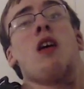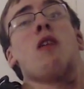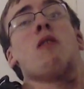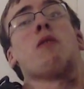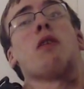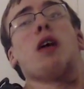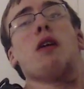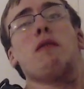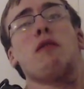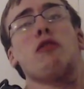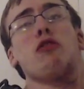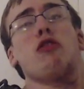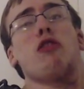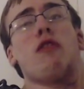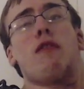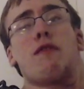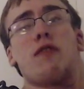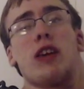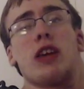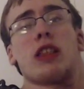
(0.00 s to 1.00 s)
Whenever
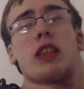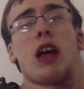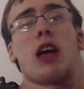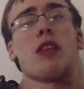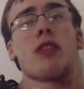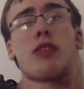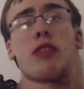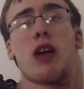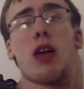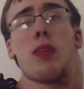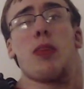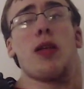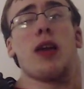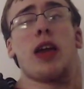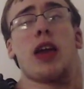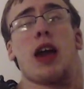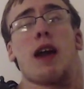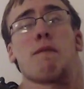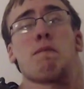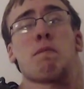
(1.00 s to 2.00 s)
Luffy does something,
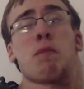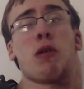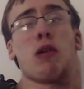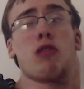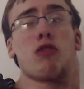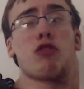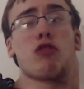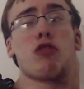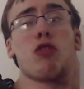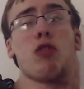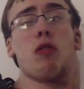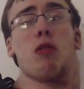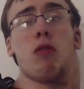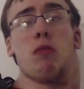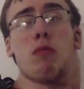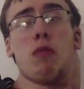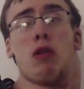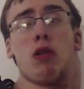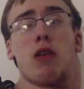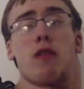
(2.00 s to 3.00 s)
he has
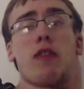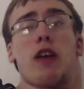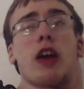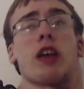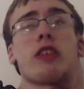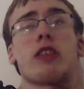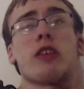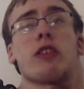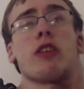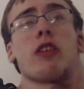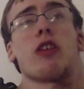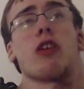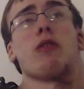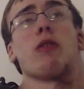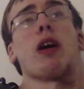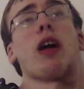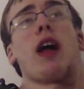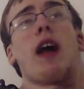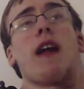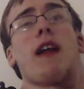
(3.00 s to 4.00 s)
personal motivation to do
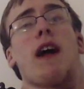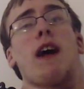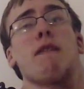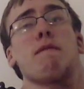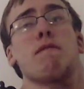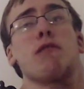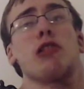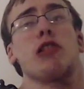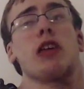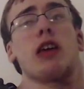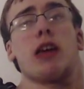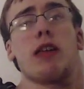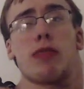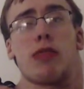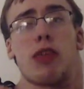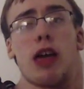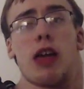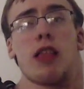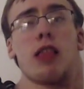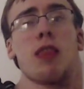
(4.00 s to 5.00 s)
it, and I believe
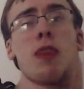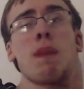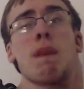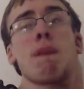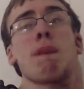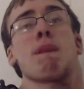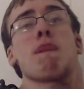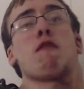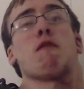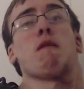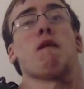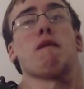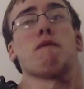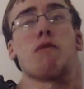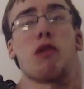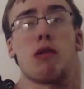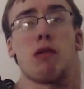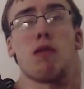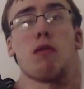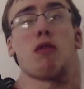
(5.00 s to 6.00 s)
this will
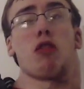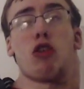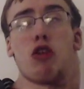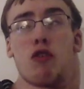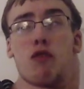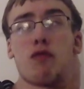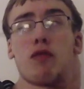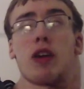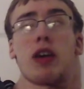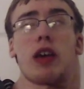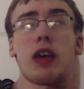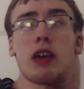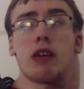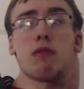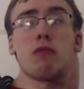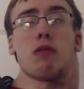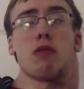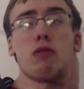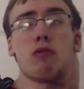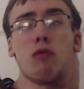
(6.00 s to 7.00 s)
be what Luffy
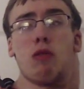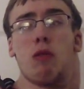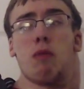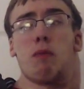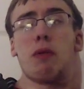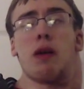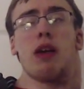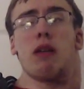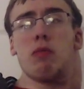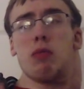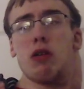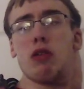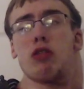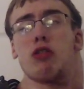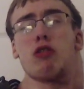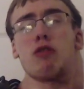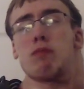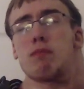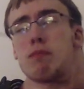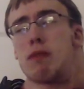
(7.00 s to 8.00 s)
will be what
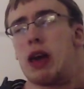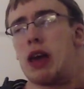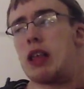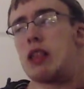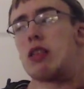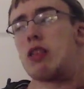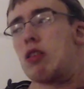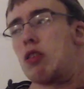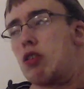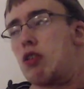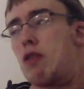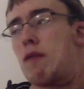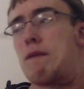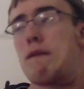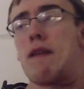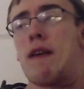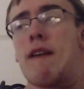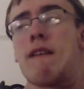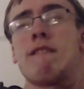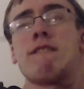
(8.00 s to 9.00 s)
Luke makes
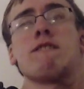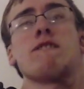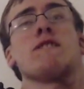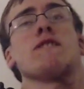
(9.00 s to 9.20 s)
Luffy